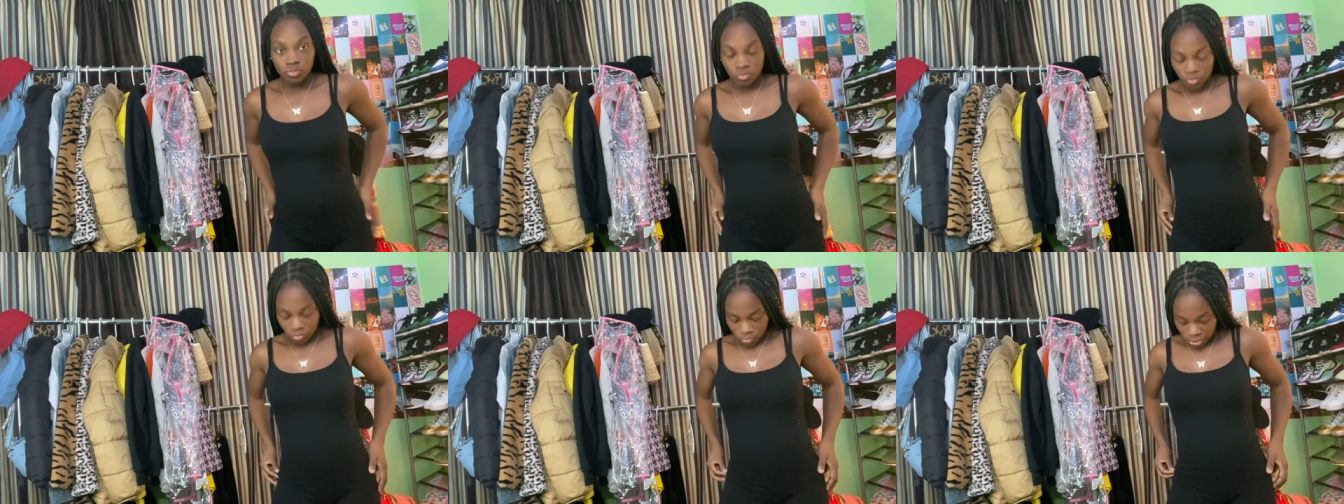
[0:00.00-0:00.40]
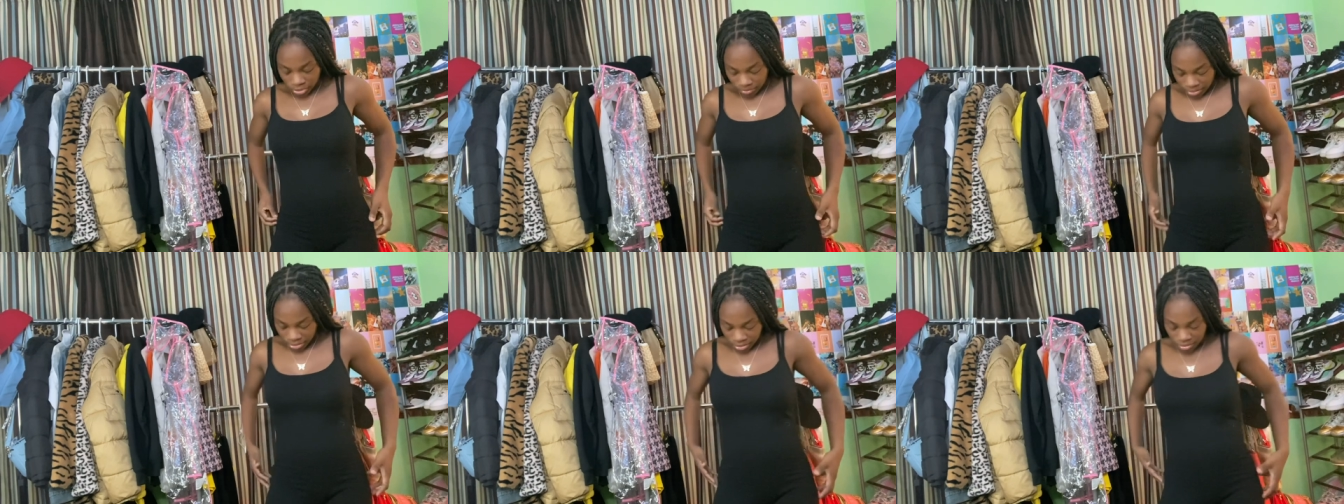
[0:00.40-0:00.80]
Let
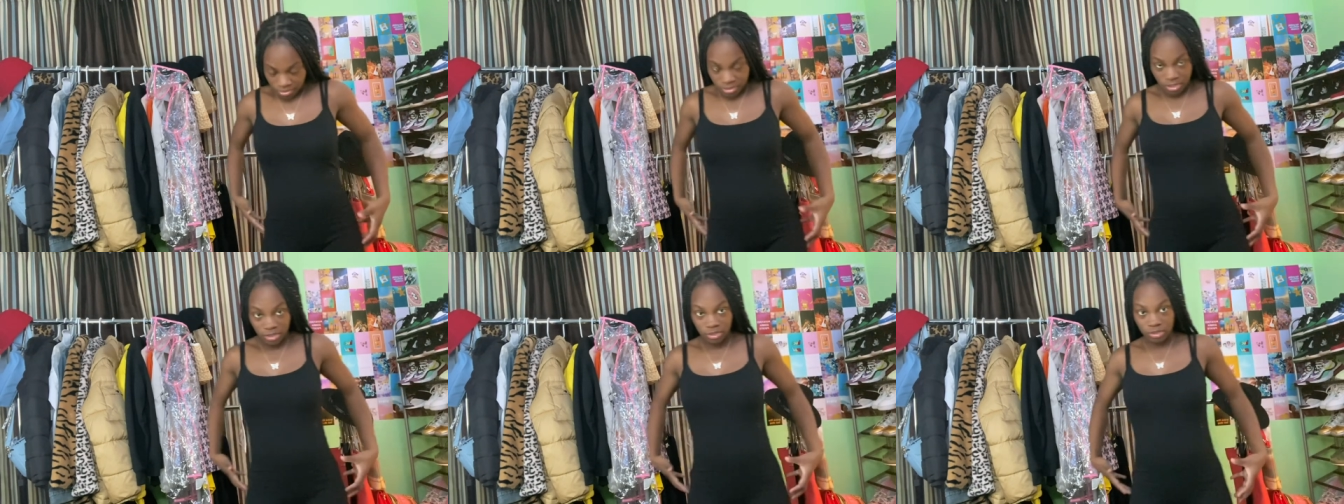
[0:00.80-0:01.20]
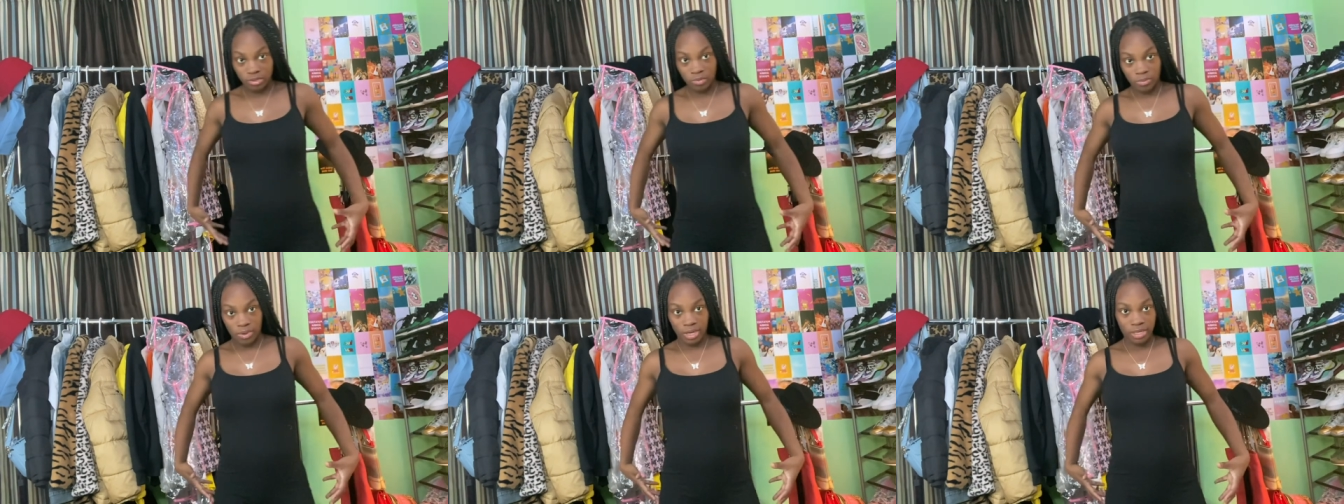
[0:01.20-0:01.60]
my hips get a little
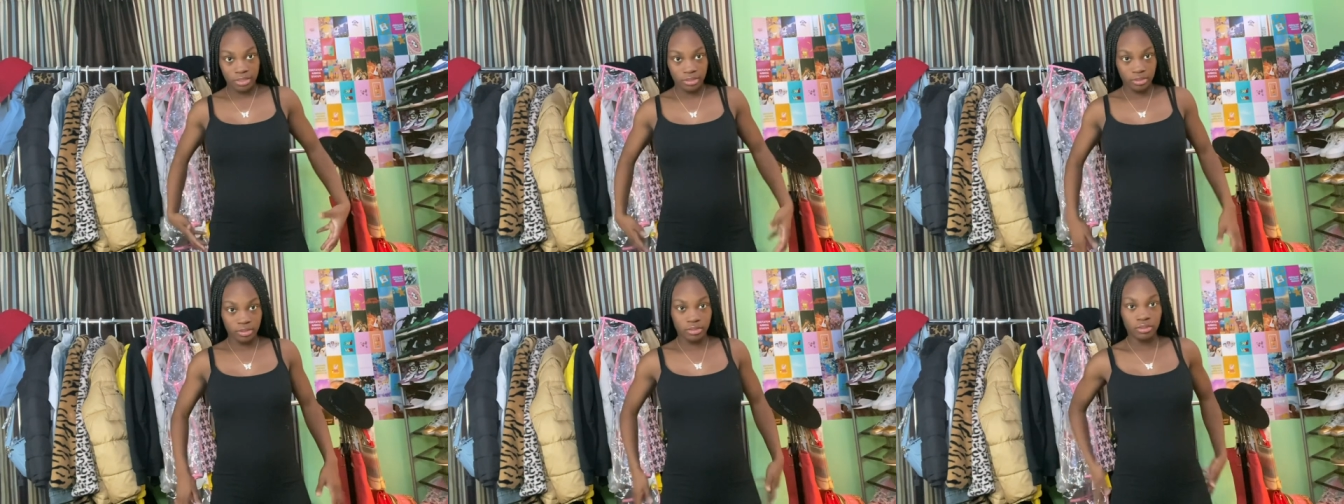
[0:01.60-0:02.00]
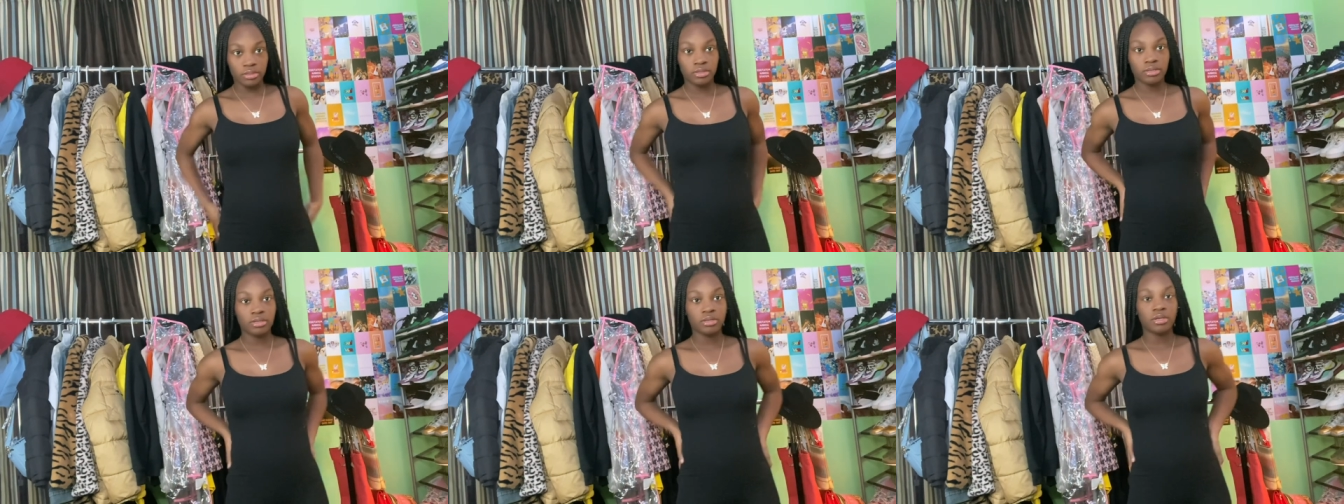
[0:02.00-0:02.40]
wider.
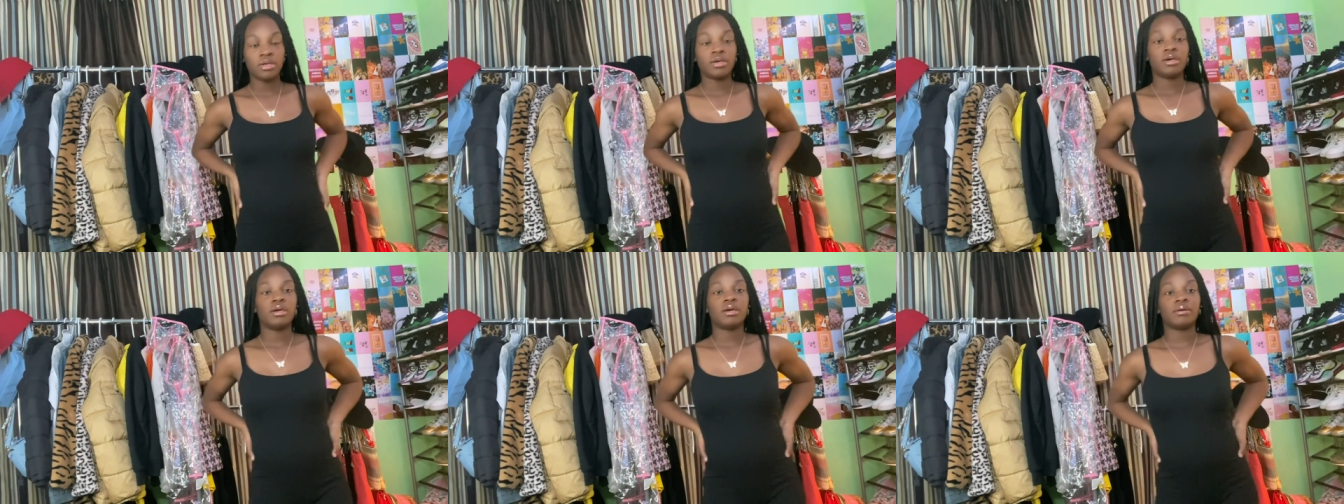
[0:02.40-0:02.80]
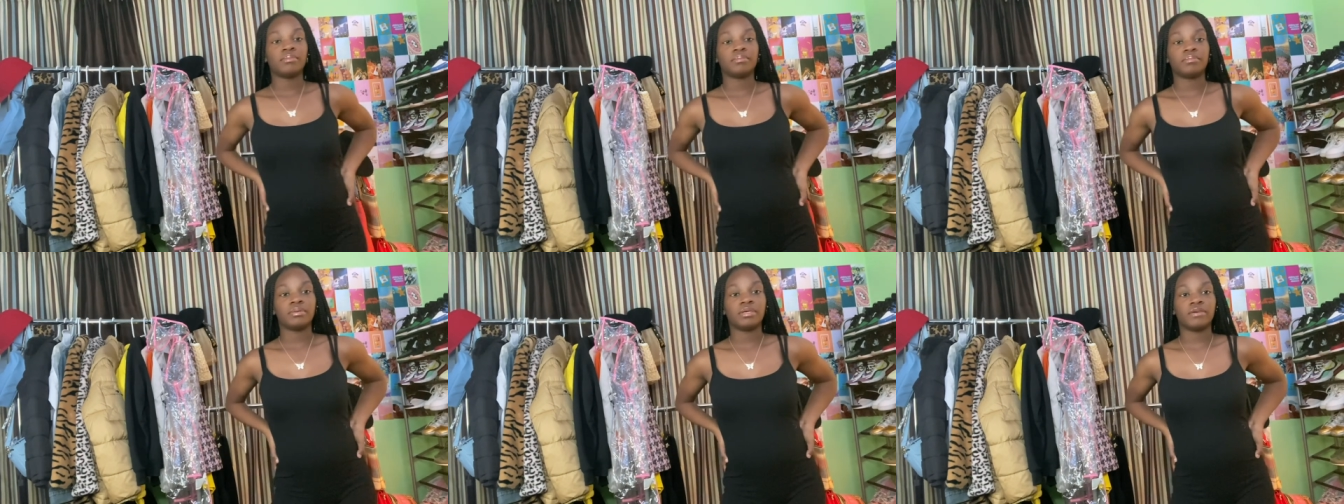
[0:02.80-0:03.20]
I'm
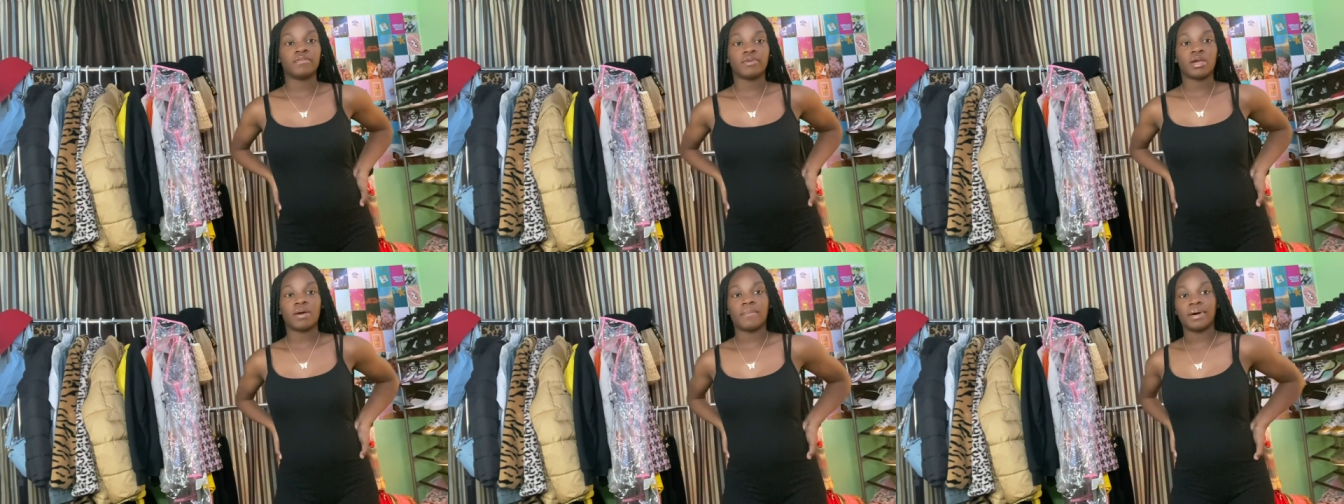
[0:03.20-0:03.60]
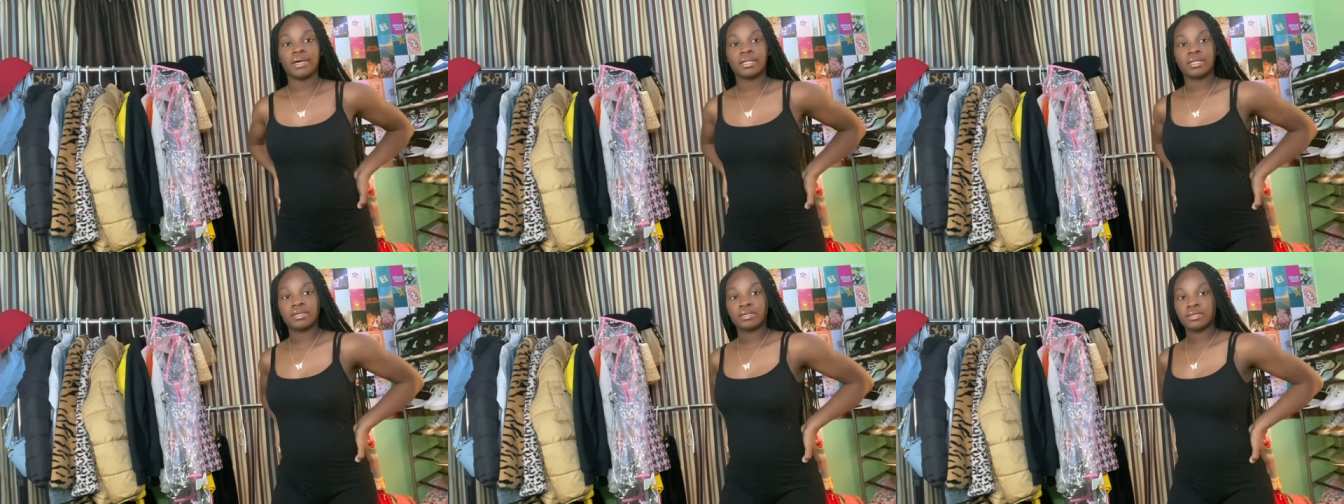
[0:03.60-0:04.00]
giving y'all a
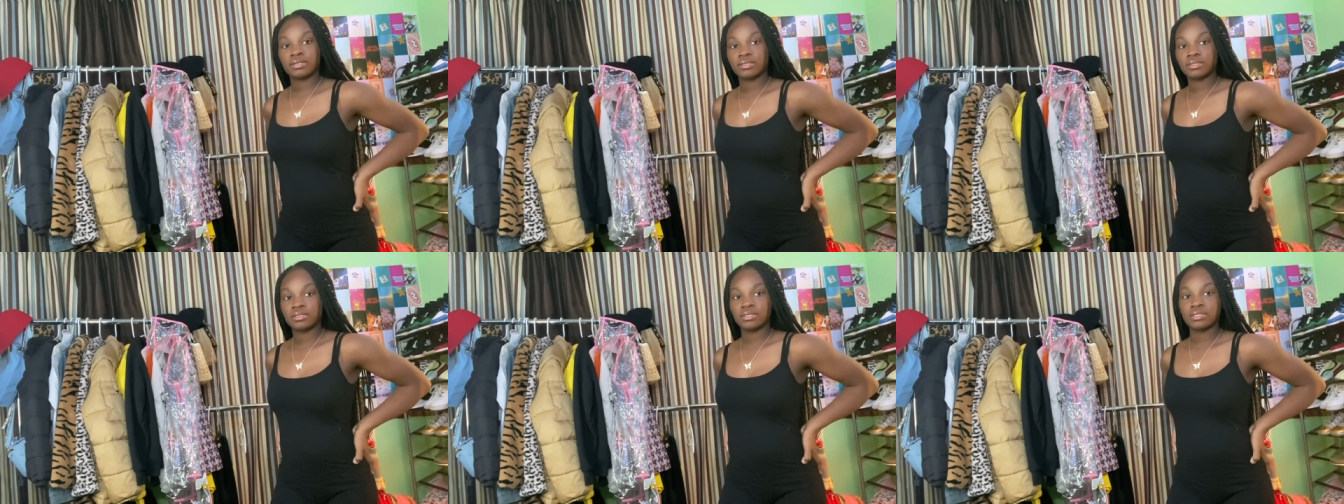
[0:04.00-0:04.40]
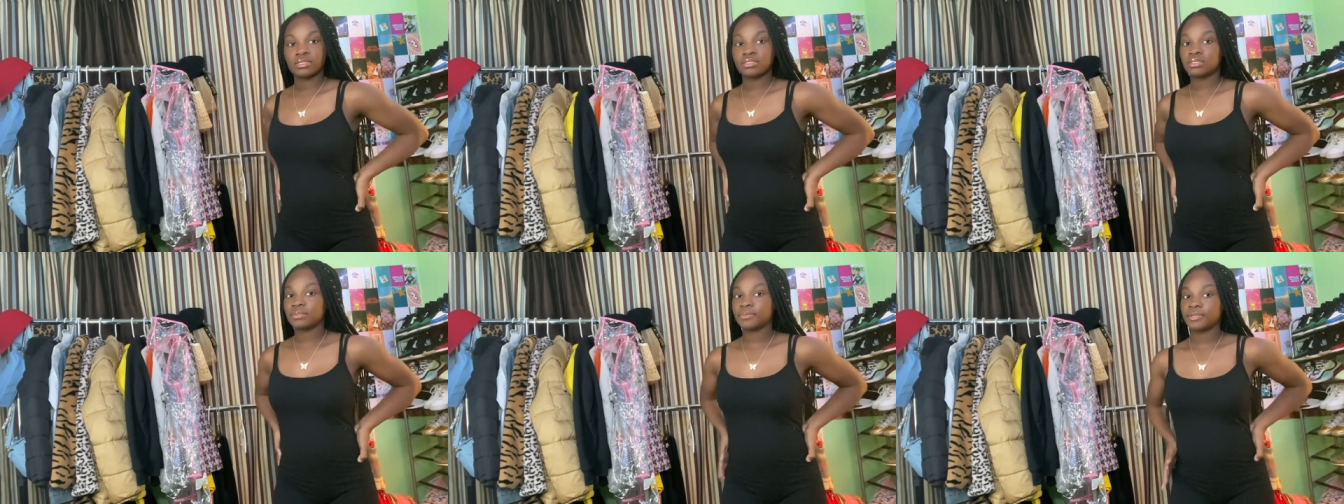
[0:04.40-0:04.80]
body this
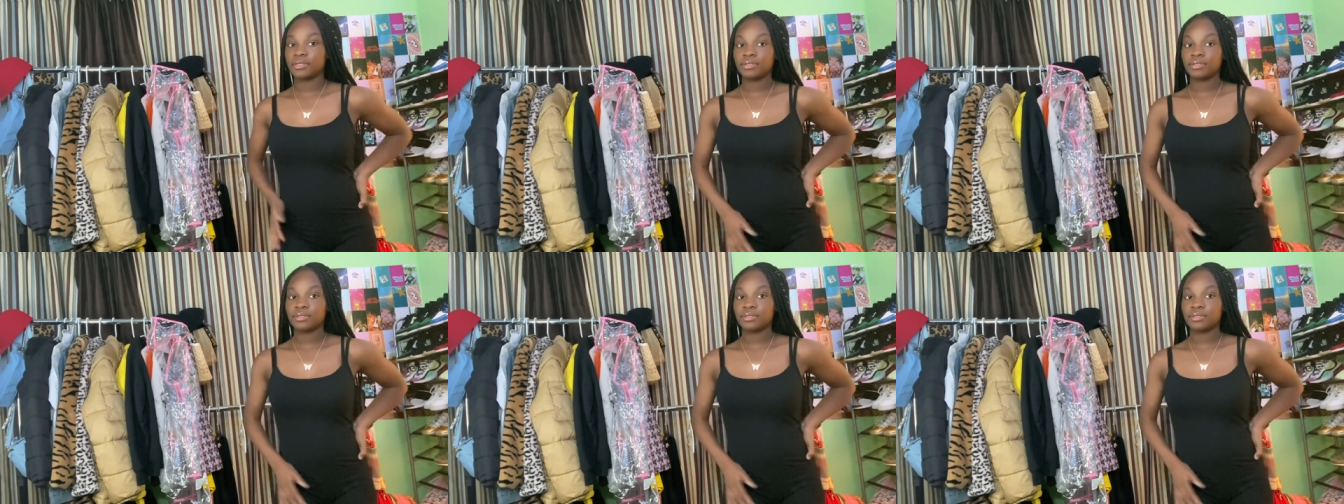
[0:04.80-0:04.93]
summer.